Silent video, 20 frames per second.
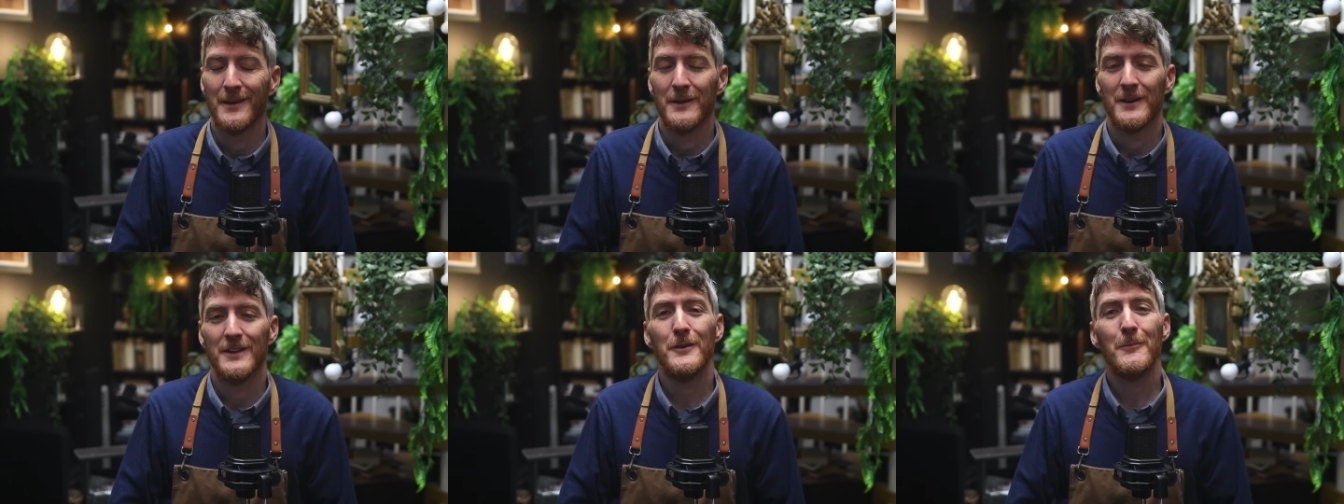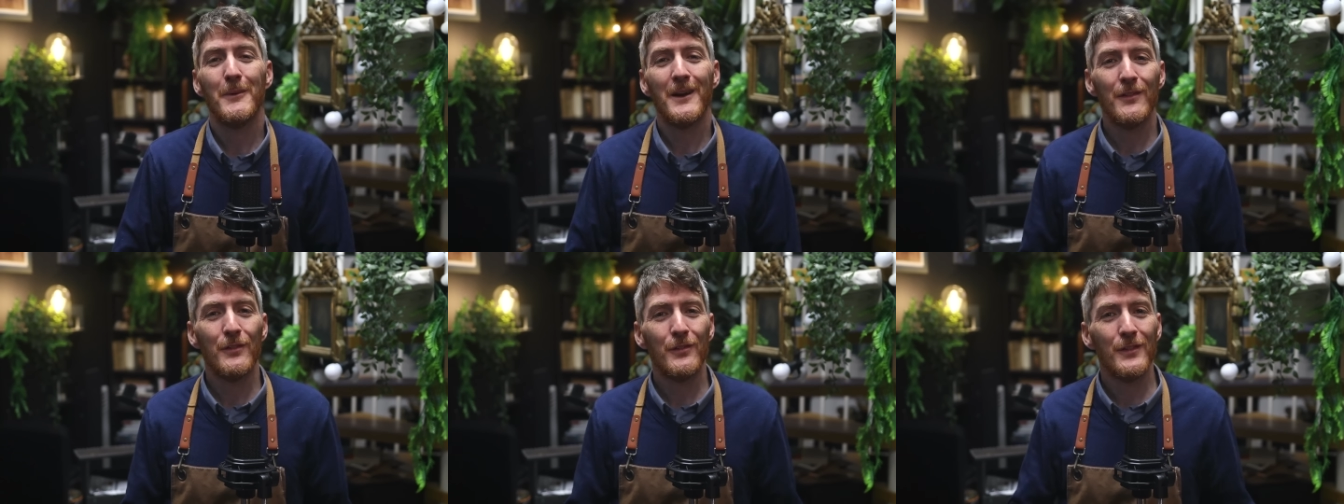And
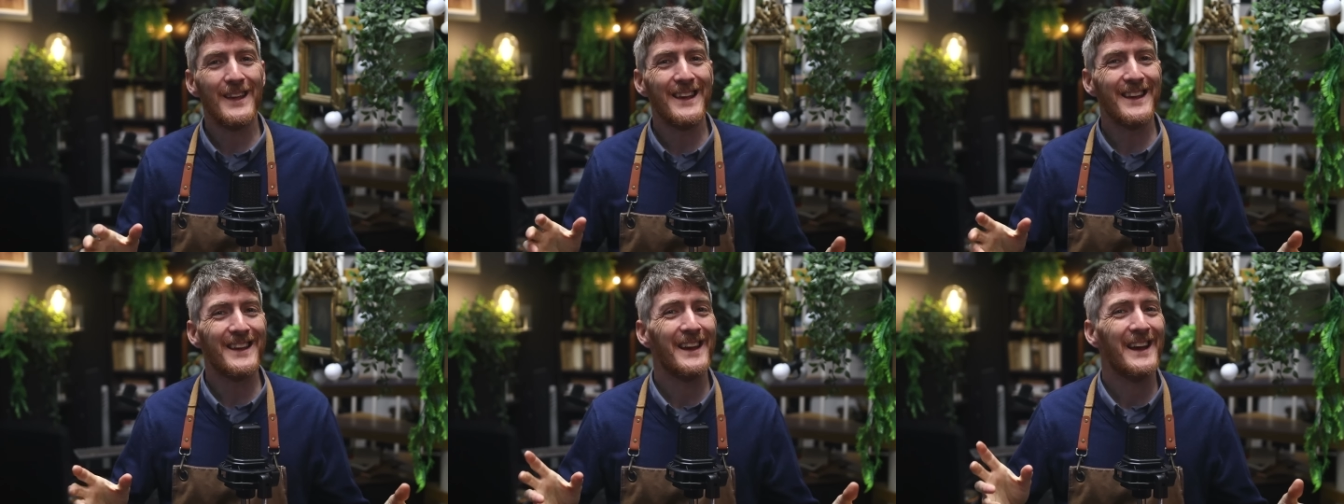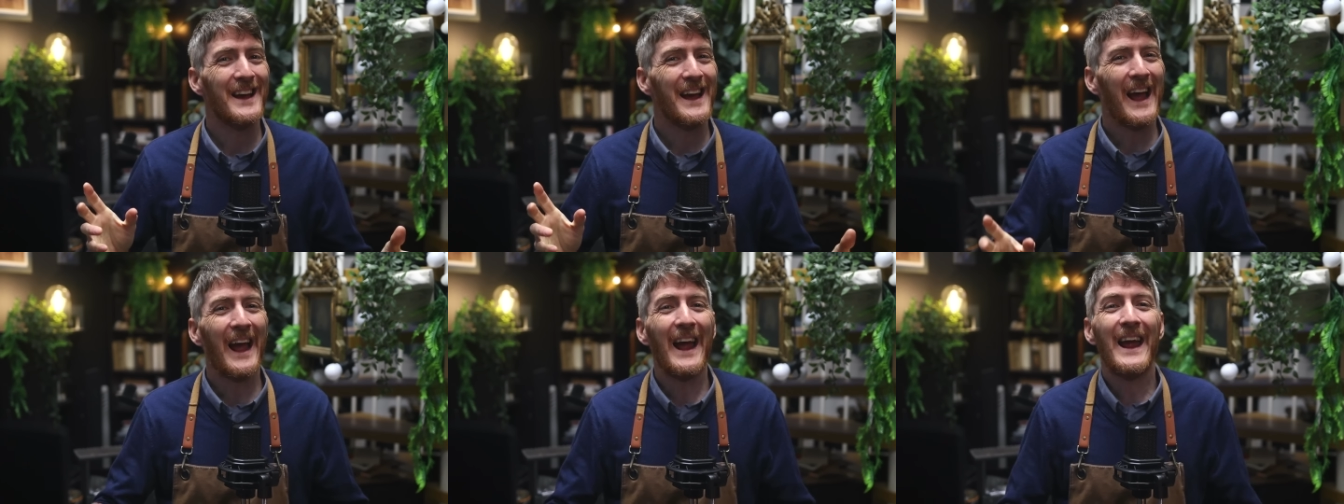you might think,
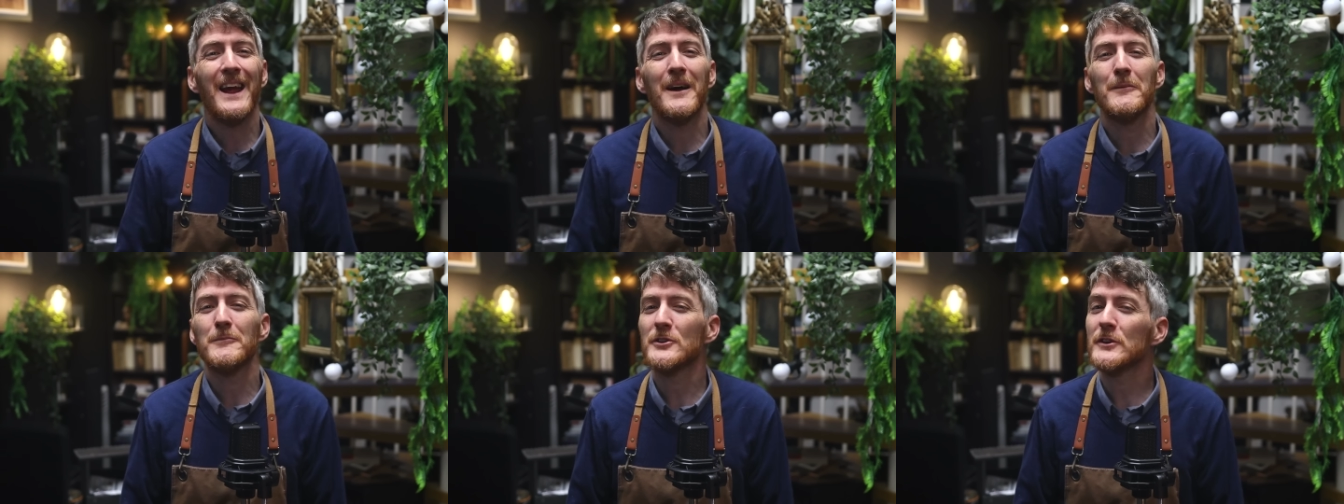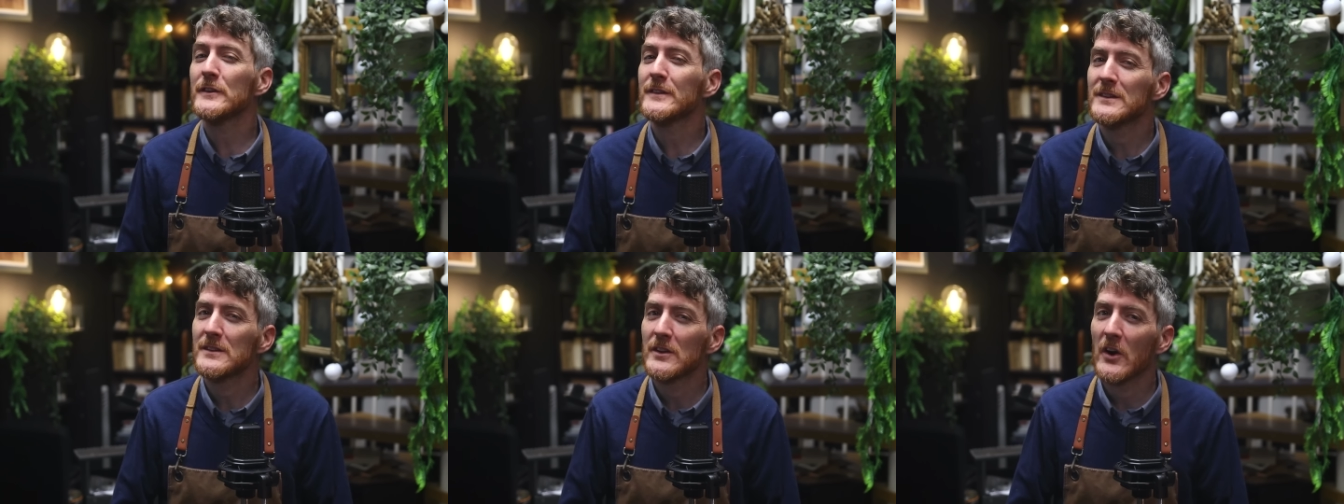hey, I'm
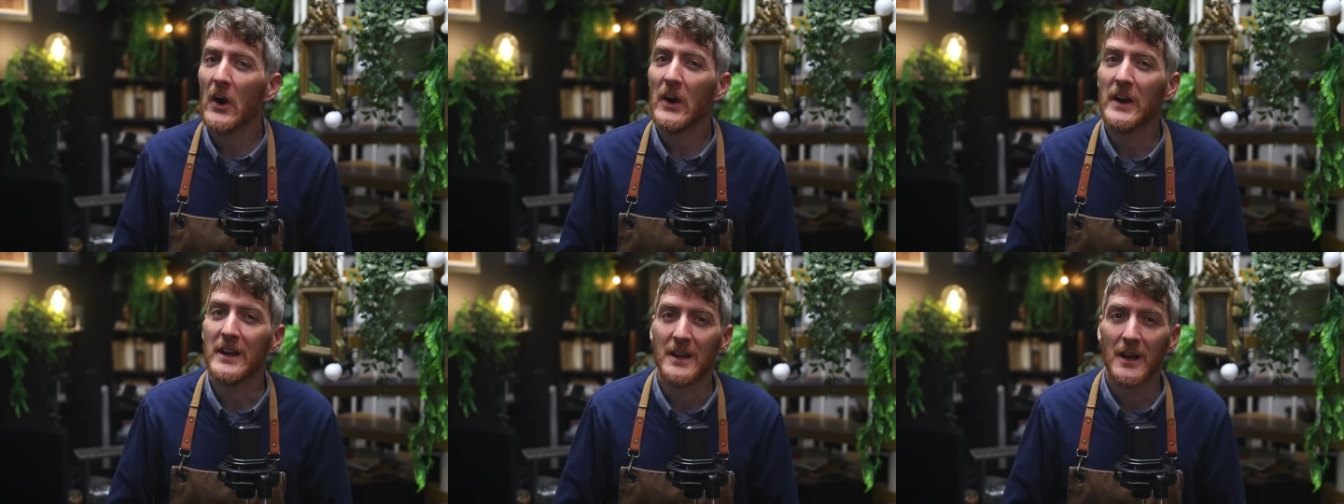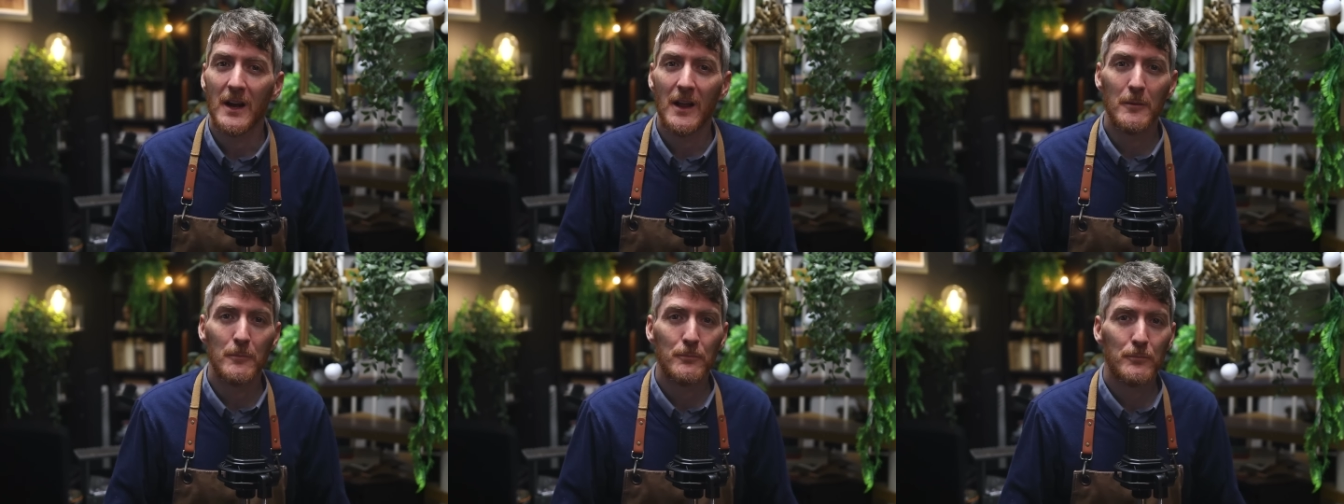just starting,
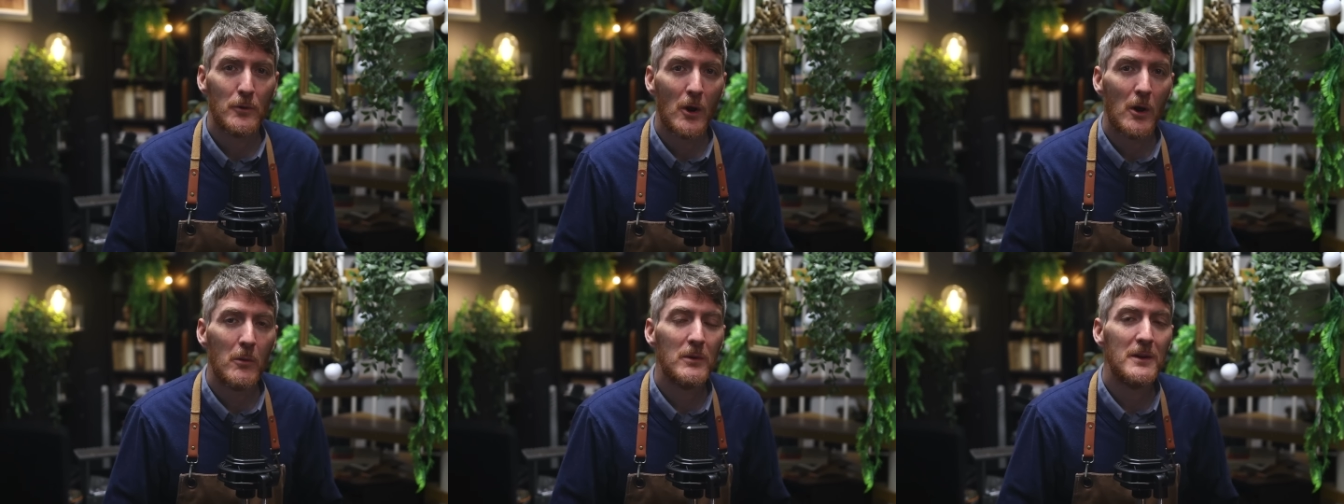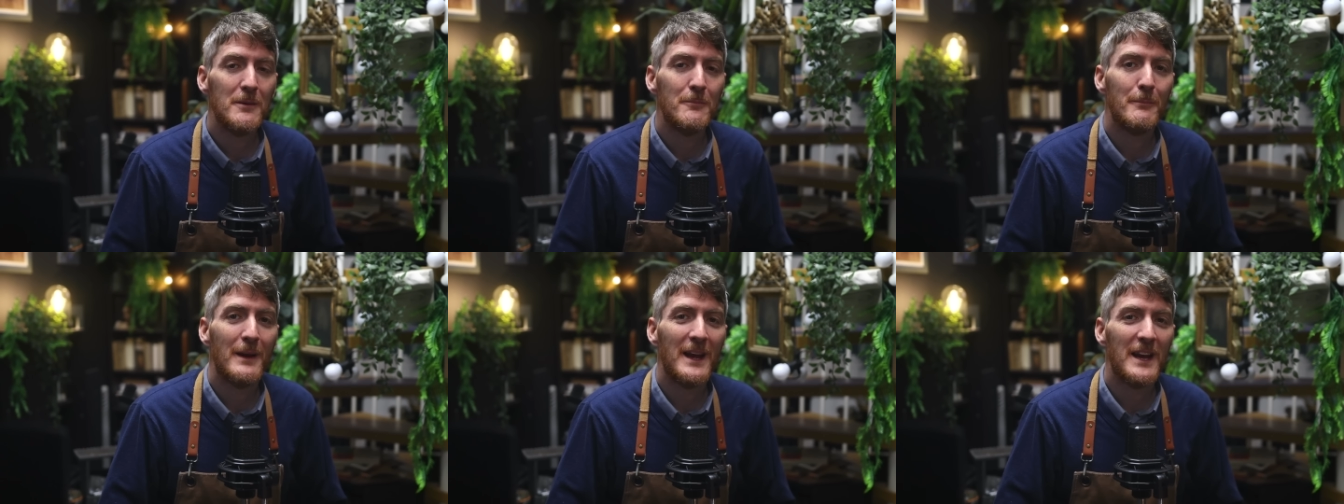I'll
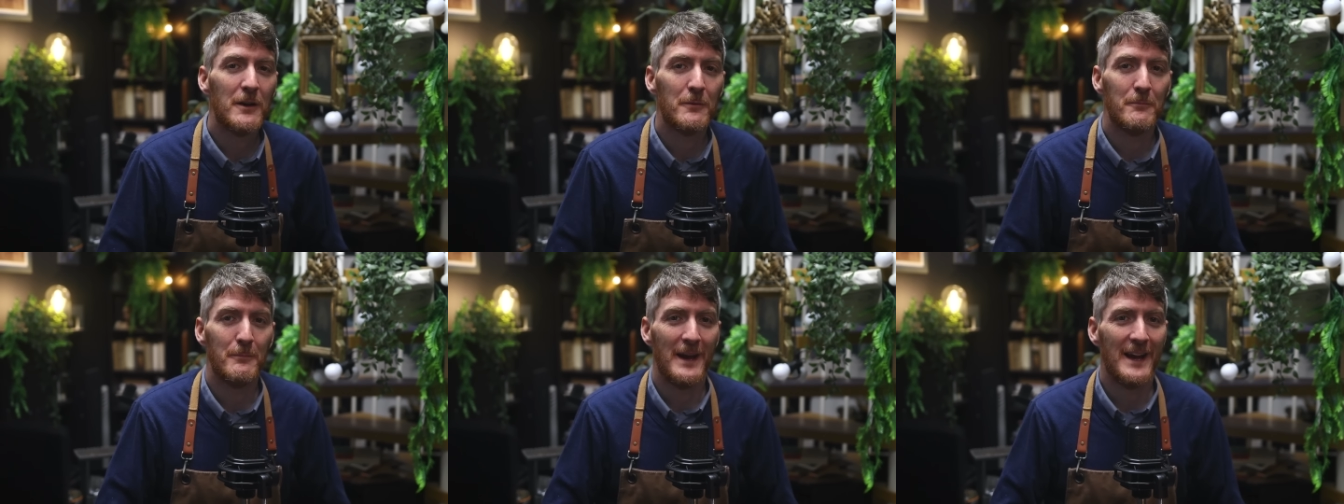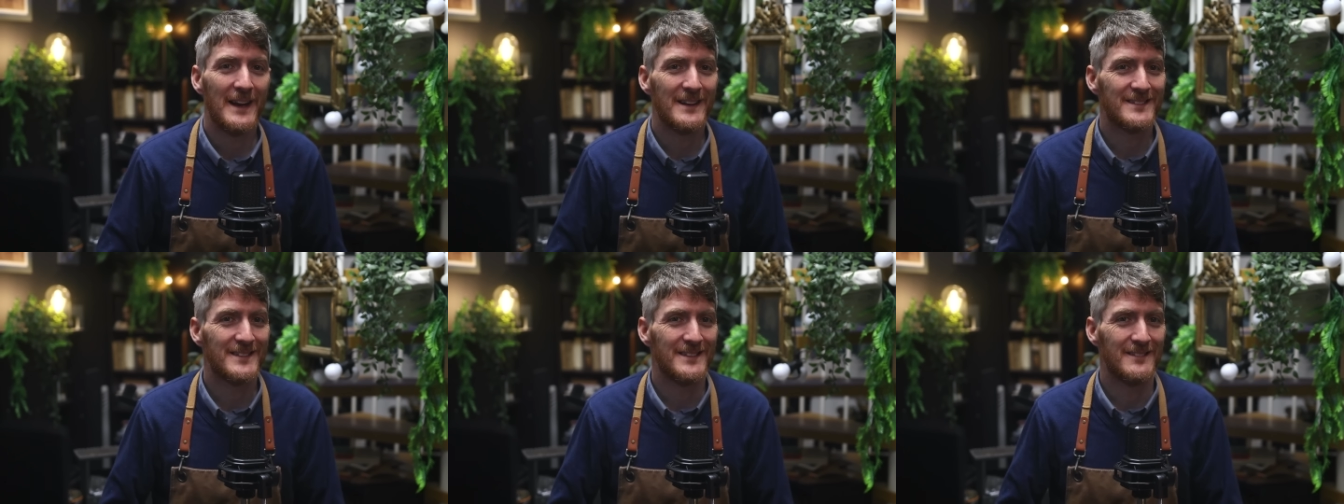probably make a
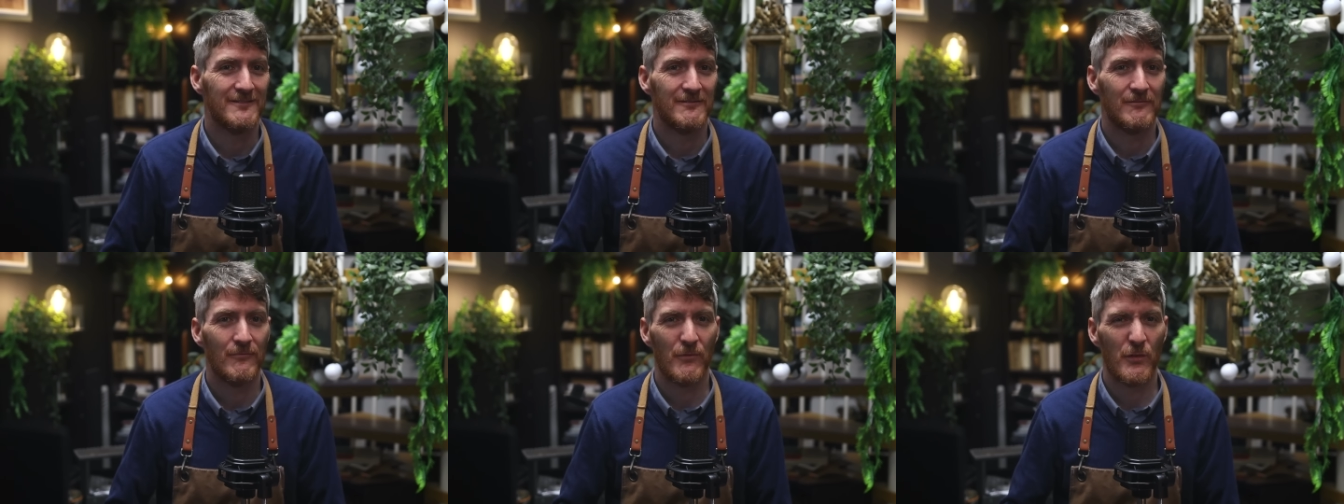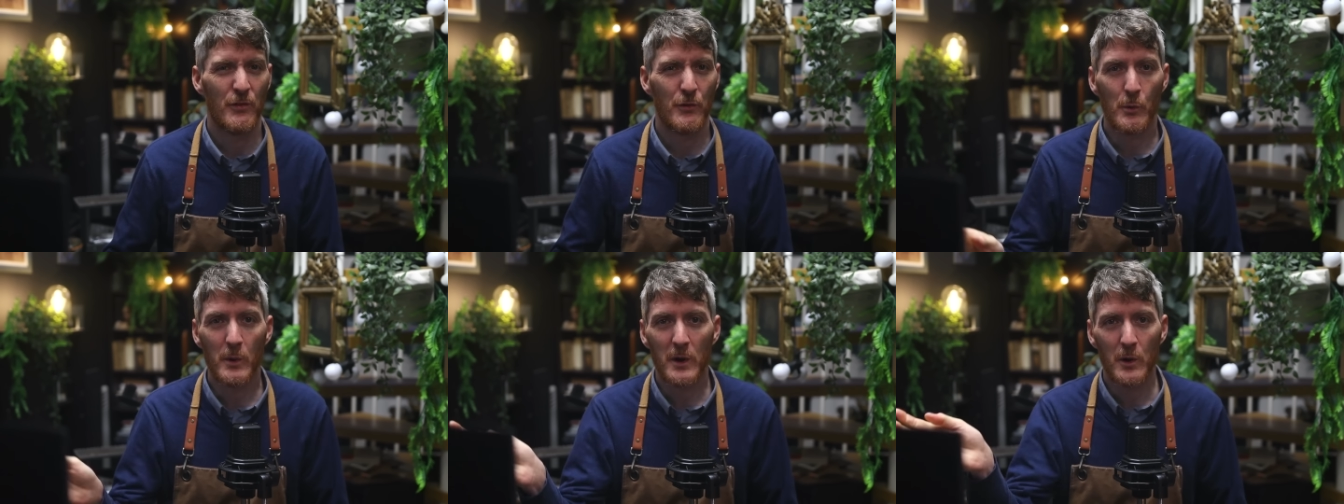mess and
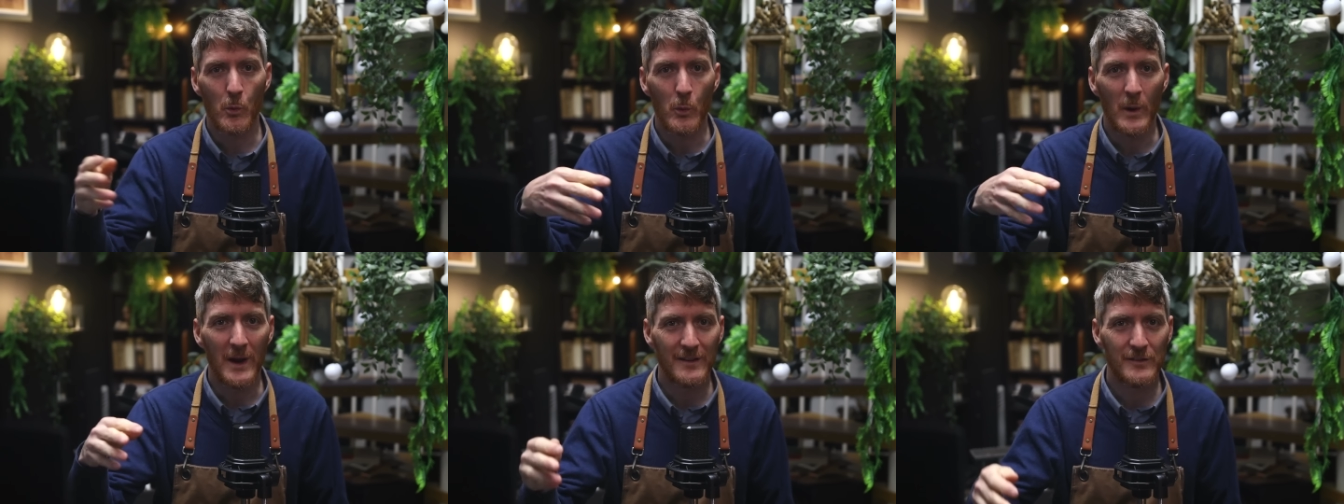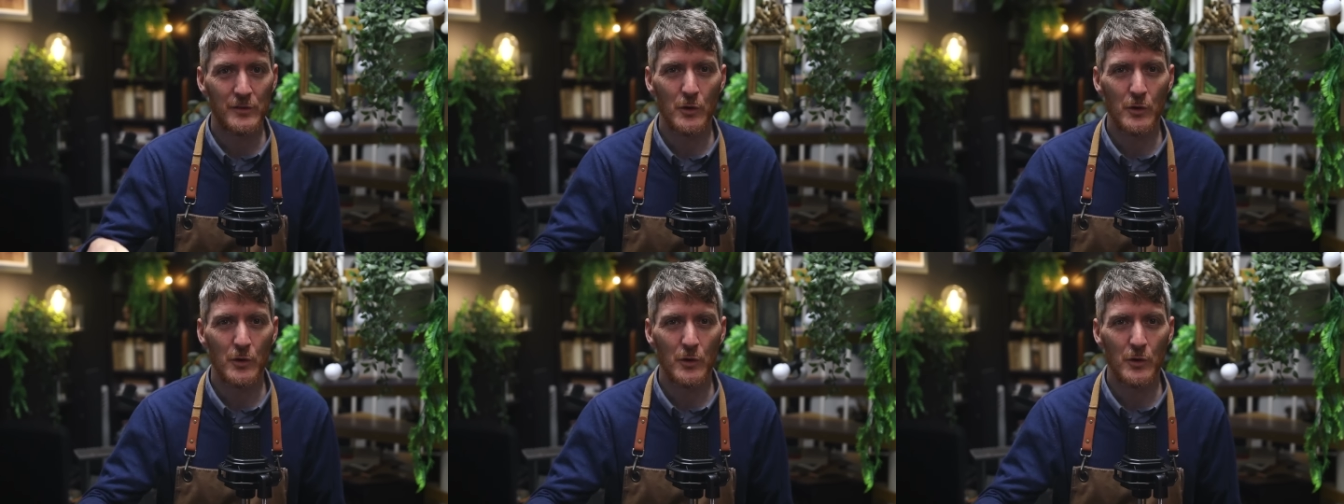throw it away.